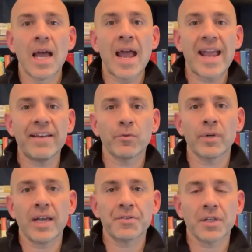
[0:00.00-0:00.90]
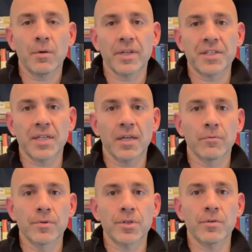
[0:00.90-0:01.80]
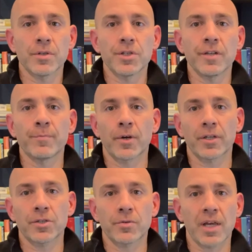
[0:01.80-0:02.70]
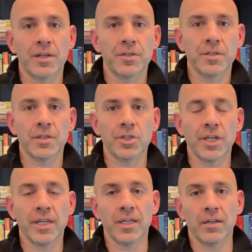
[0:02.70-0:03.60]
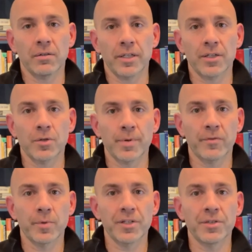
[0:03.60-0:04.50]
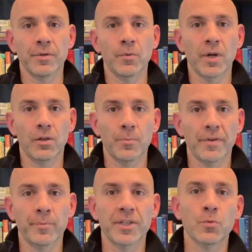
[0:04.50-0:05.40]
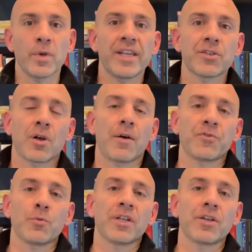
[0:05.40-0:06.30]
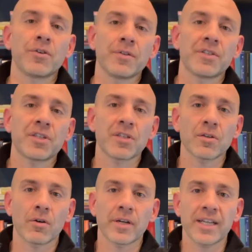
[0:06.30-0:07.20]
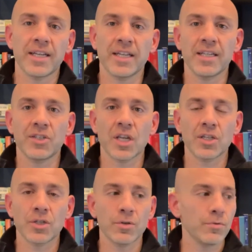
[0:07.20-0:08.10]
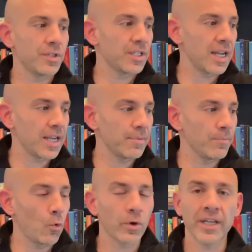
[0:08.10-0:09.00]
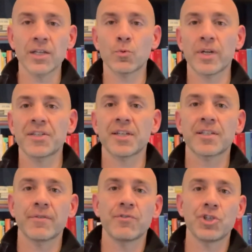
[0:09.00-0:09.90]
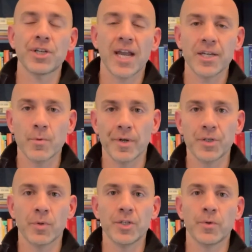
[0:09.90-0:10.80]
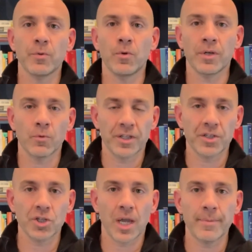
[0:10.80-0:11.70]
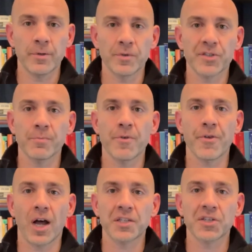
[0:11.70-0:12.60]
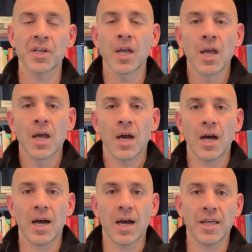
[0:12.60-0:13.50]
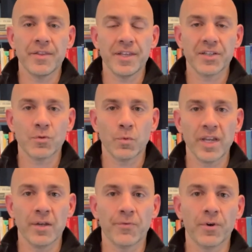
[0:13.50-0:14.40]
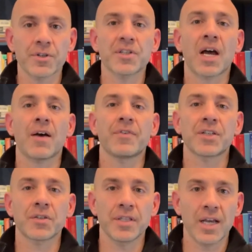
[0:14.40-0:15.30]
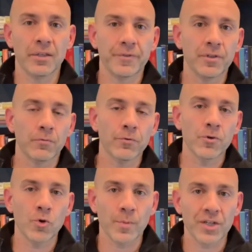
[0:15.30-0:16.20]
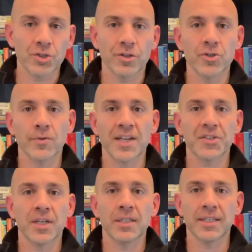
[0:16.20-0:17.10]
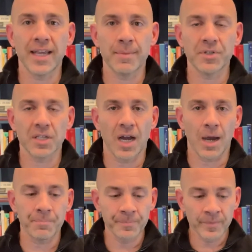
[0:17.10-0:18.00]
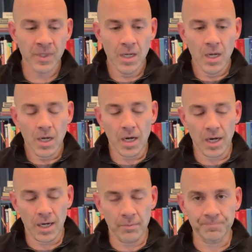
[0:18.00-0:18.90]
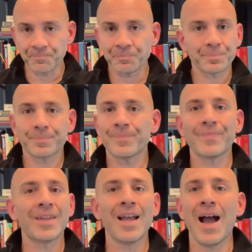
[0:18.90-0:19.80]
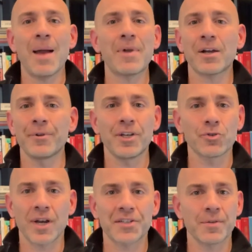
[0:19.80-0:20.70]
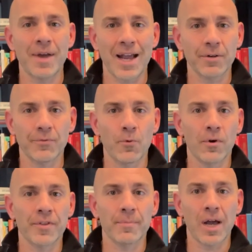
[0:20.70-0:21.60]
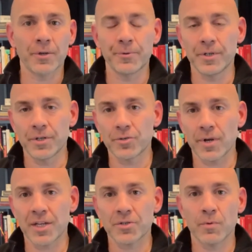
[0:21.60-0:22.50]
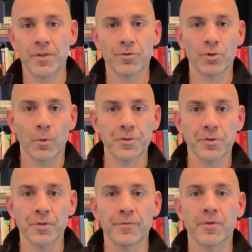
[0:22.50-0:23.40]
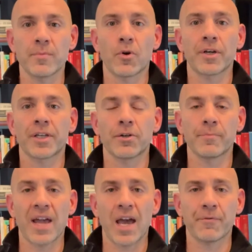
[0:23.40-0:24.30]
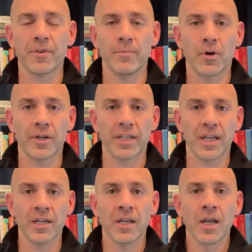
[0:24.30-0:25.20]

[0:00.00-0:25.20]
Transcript: Hey everyone, how's it going? It's Dan Russo, the Chief Market Strategist at Chaikin Analytics. Hope everybody's doing well. Hope everybody's week is off to a good start. It is Tuesday morning, 26th of January, 2021. Wanted to chime in with some thoughts uh, this week. First, obviously, the elephant in the room. I should address it. GameStop. Um, I'm not going to address the back and forth. I'm not going to address whether shorts are good for the market or bad for the market.